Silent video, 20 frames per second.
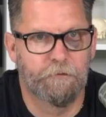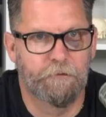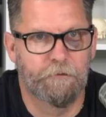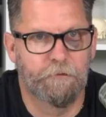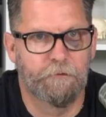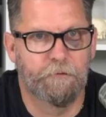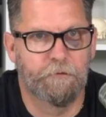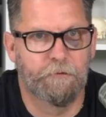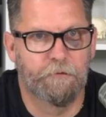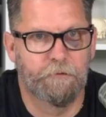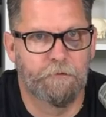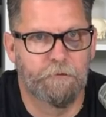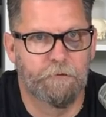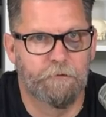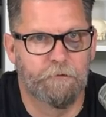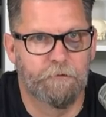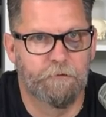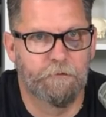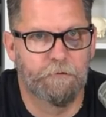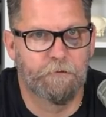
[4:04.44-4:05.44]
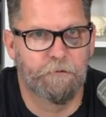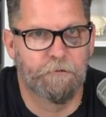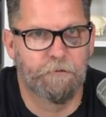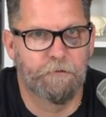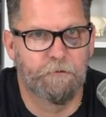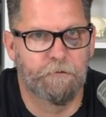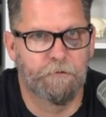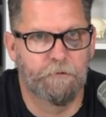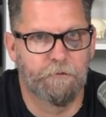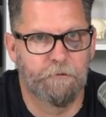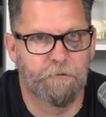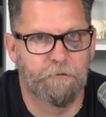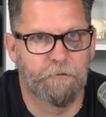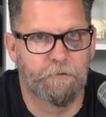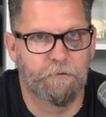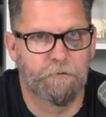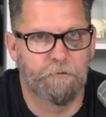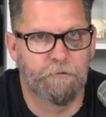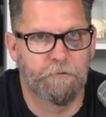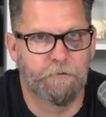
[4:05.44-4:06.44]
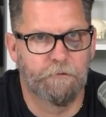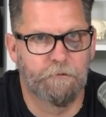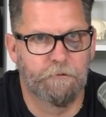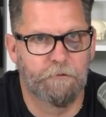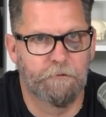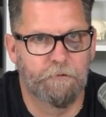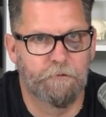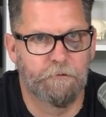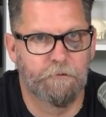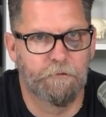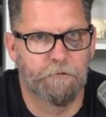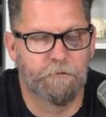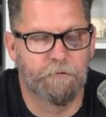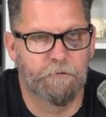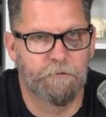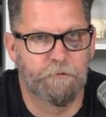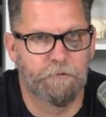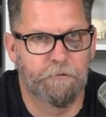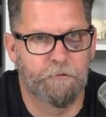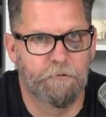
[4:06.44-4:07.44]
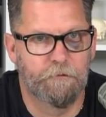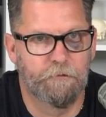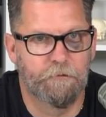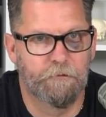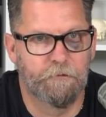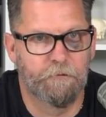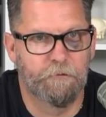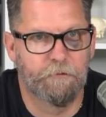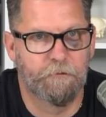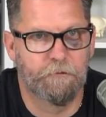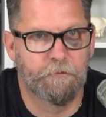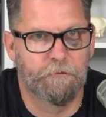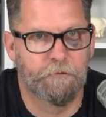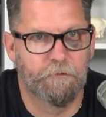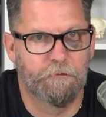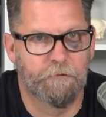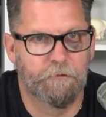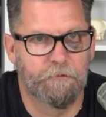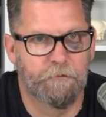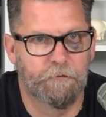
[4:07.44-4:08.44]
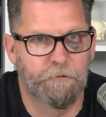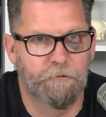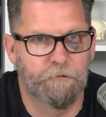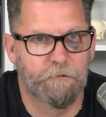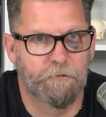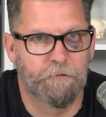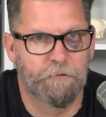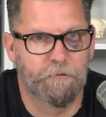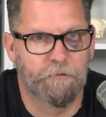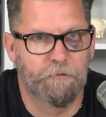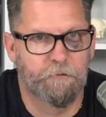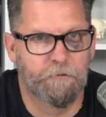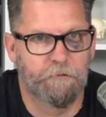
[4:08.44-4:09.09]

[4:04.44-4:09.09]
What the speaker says: The person shown says nothing.